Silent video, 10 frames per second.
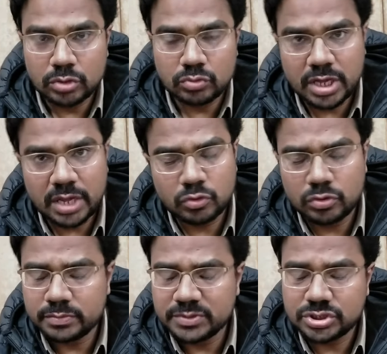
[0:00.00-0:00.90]
Today I'm
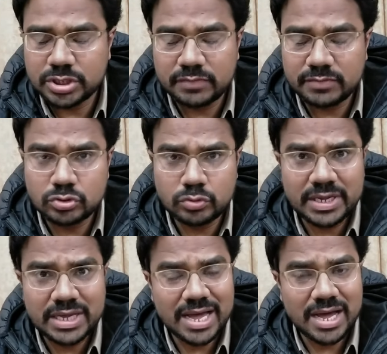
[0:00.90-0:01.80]
going to be sharing with you
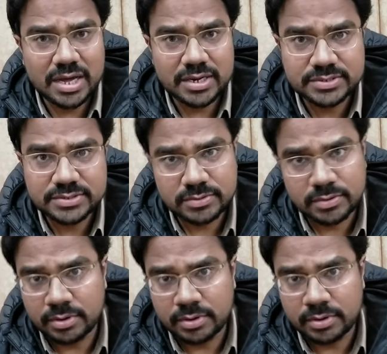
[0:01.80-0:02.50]
my honest